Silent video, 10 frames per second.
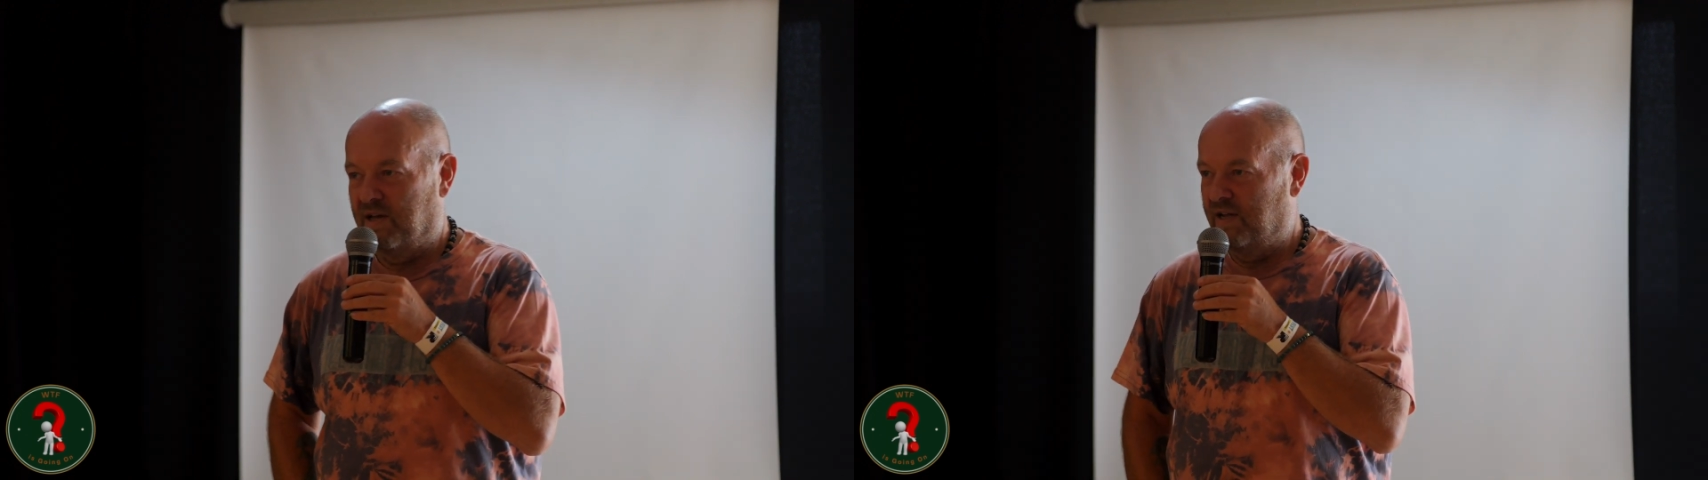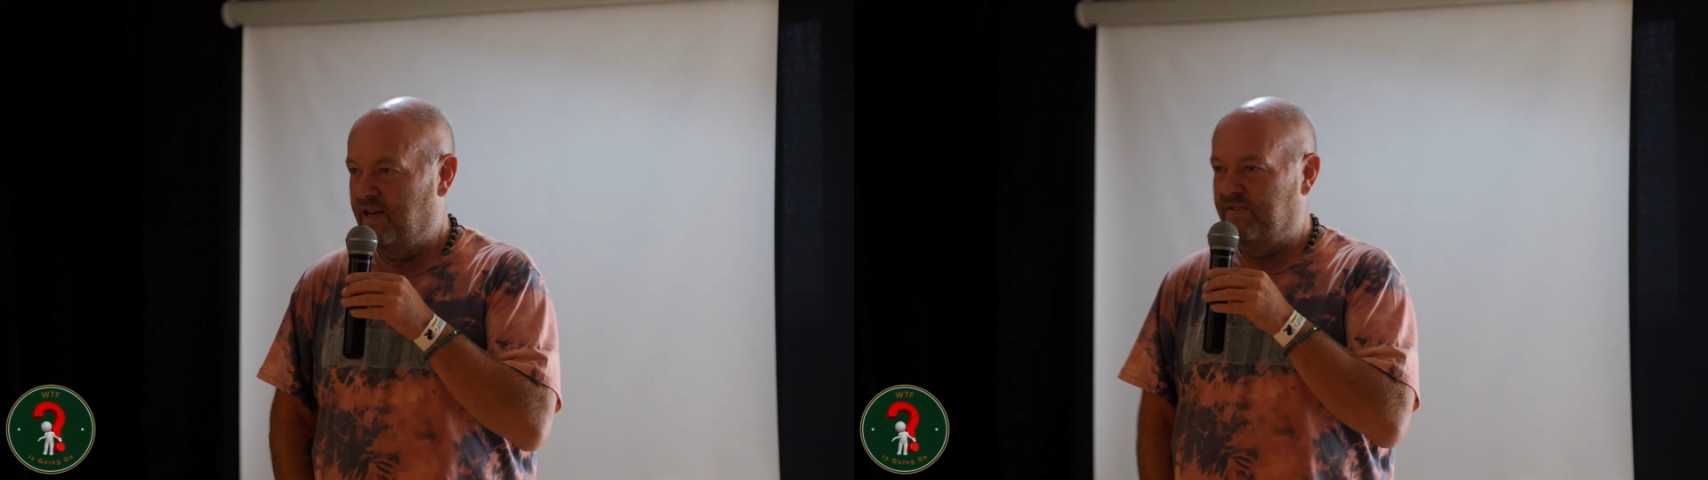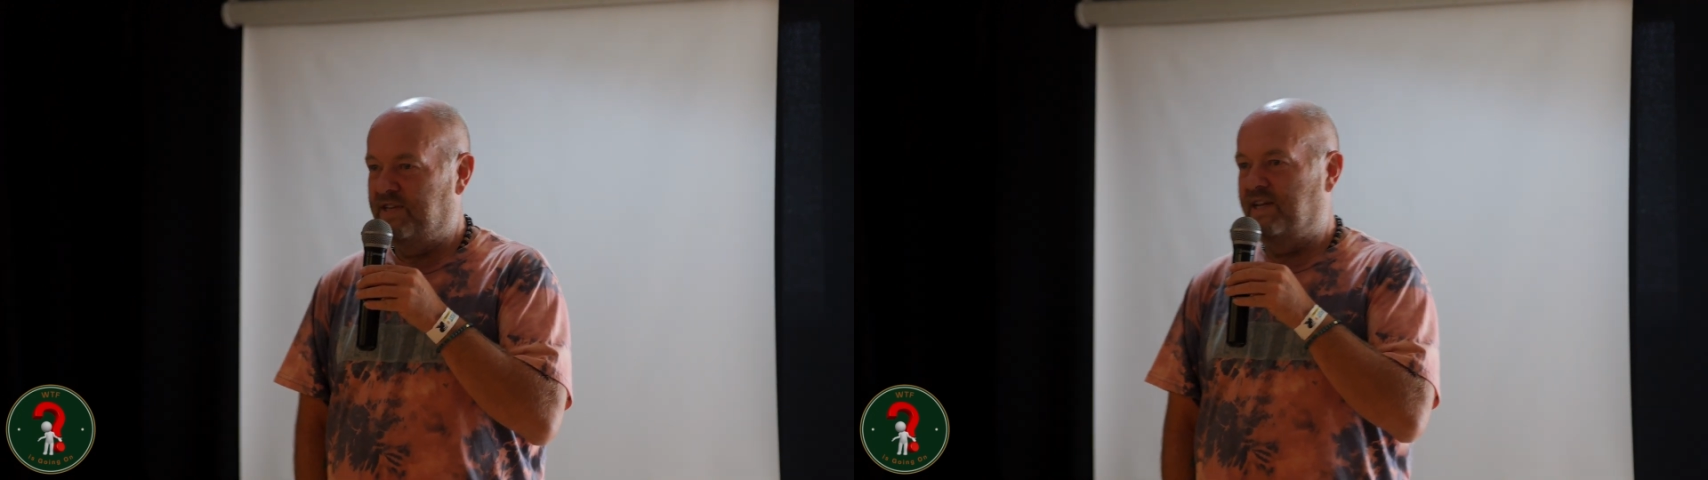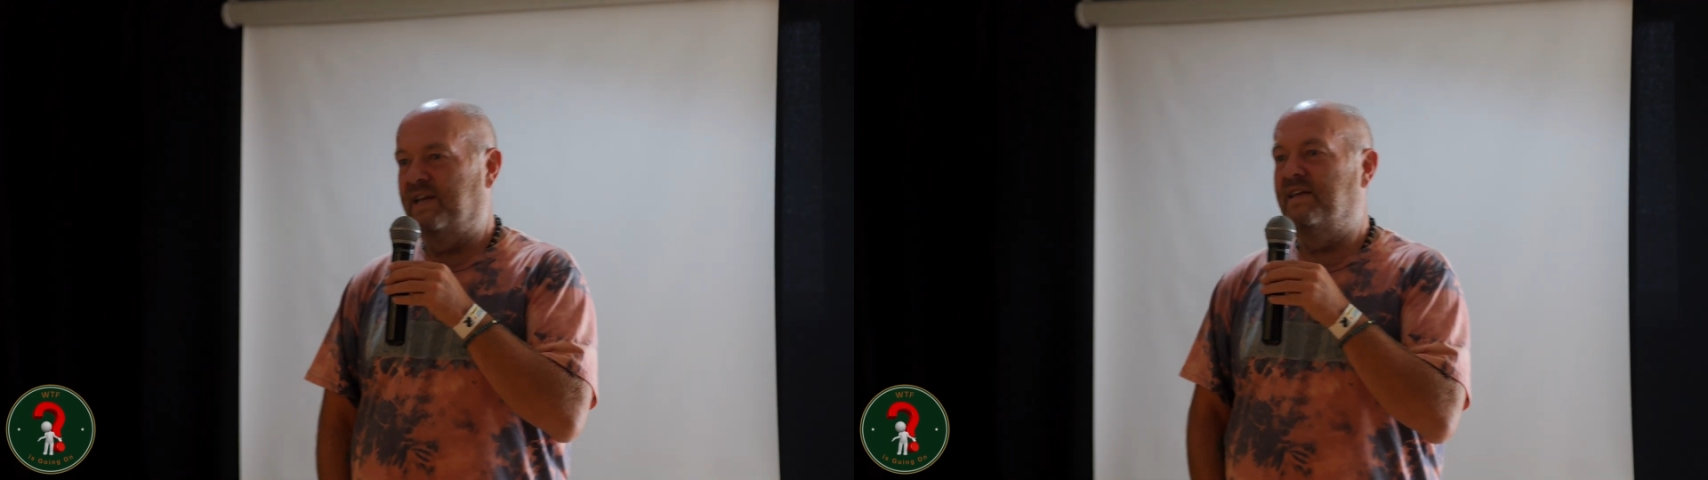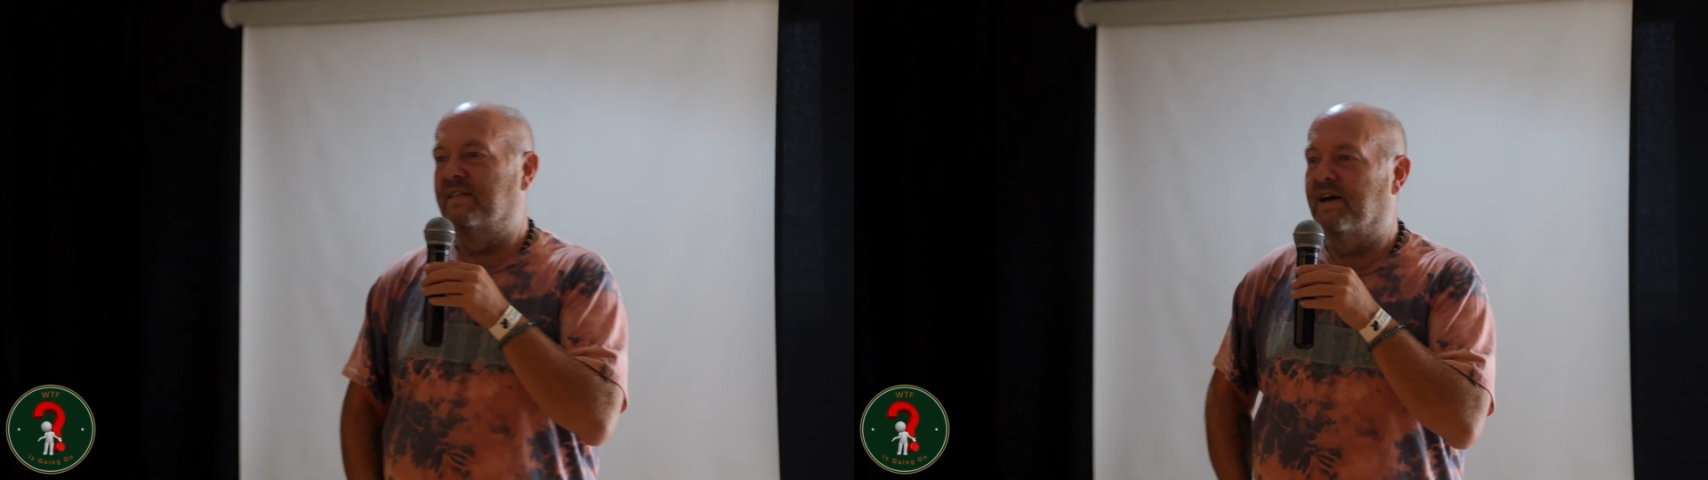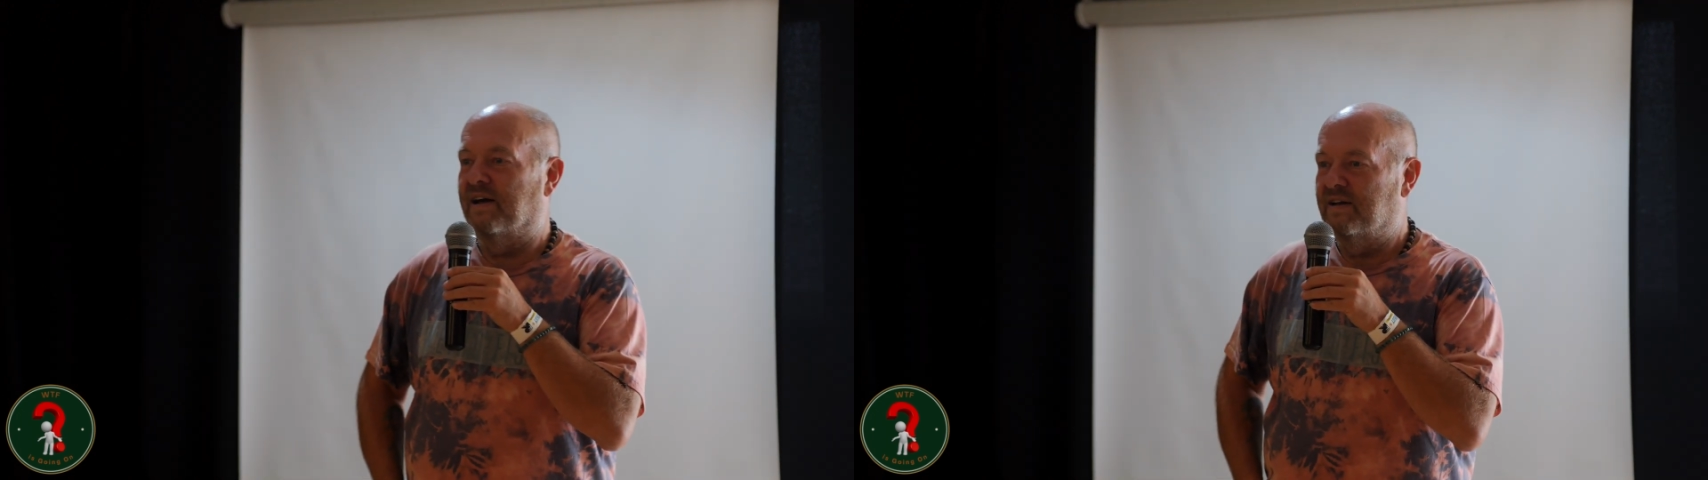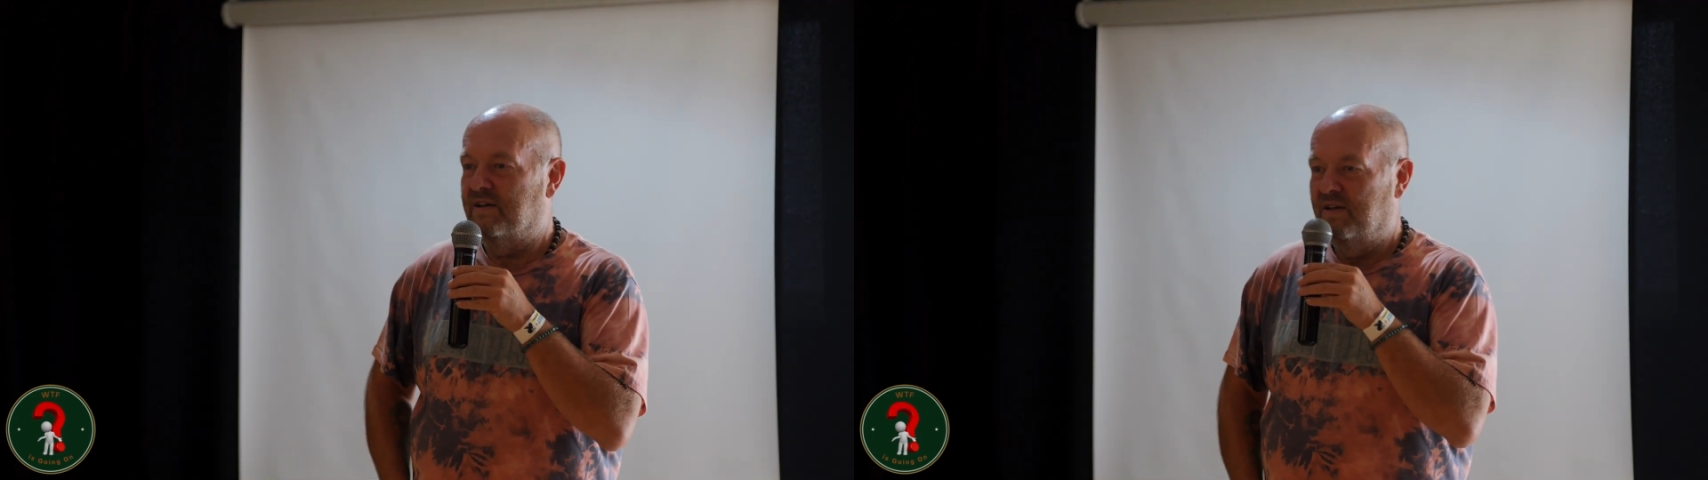I never did any of that.